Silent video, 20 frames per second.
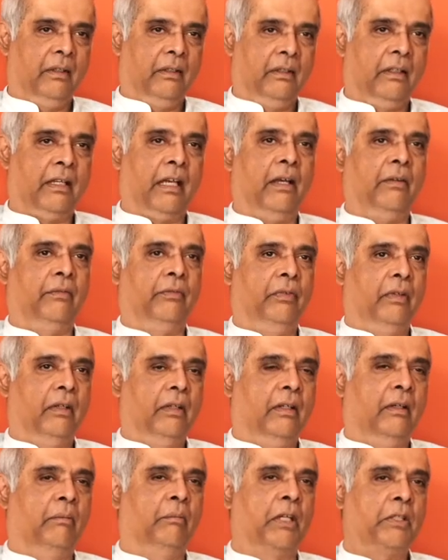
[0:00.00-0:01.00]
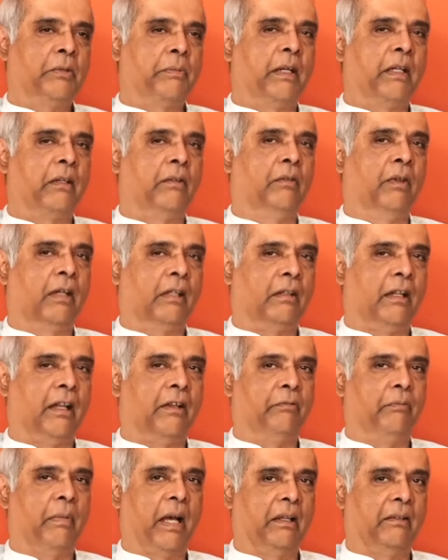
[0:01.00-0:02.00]
They have a much better
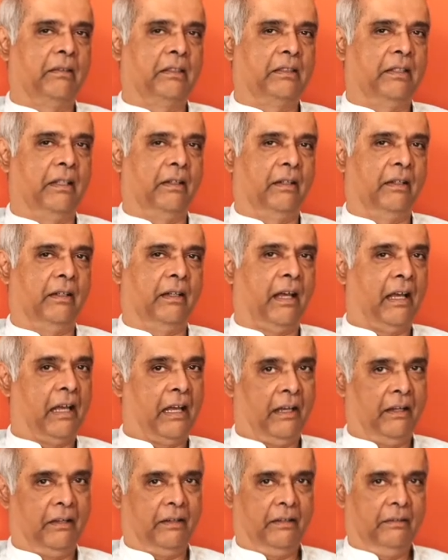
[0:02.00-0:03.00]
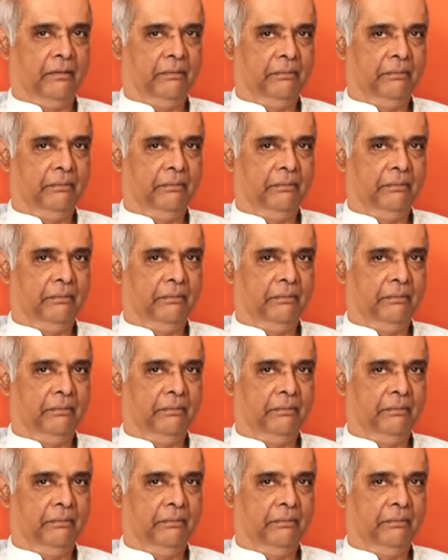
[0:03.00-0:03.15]
work-life balance than I had.